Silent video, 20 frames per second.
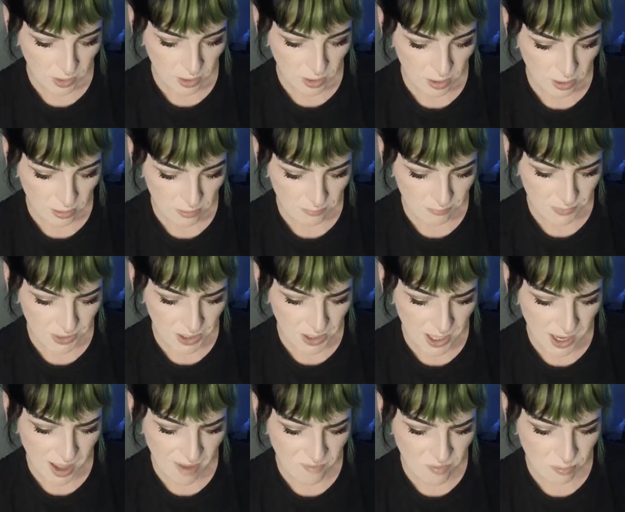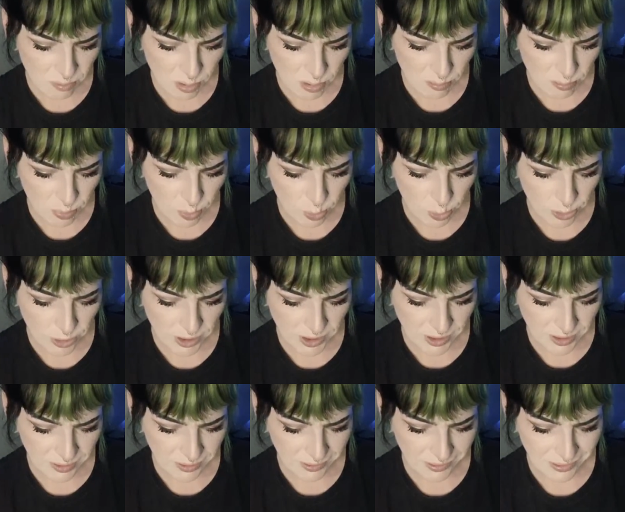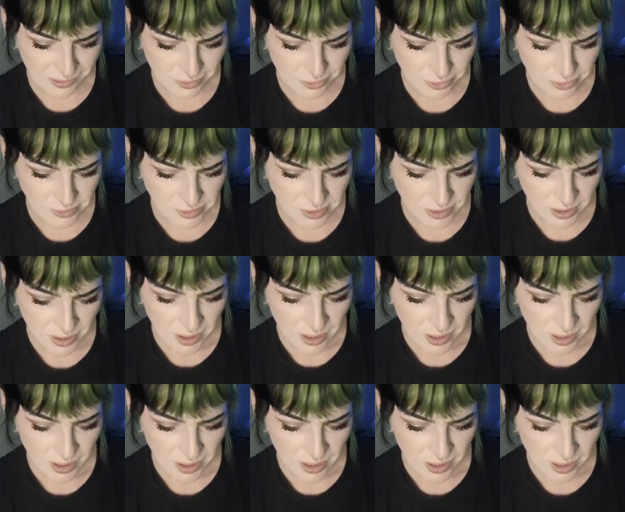And I haven't been bored in years.